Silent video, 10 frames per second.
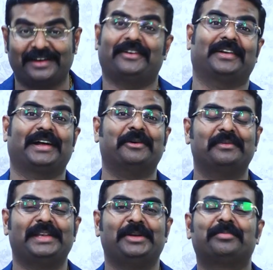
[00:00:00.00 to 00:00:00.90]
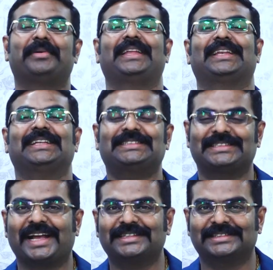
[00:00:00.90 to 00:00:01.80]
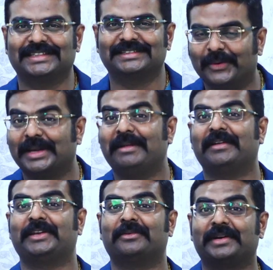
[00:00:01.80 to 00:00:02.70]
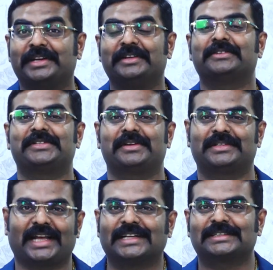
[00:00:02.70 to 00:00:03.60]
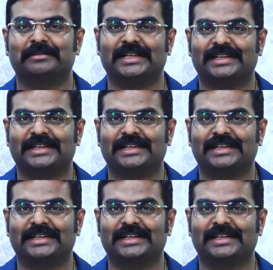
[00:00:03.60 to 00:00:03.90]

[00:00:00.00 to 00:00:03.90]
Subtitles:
or how will you pay less taxes only when you reduce your taxable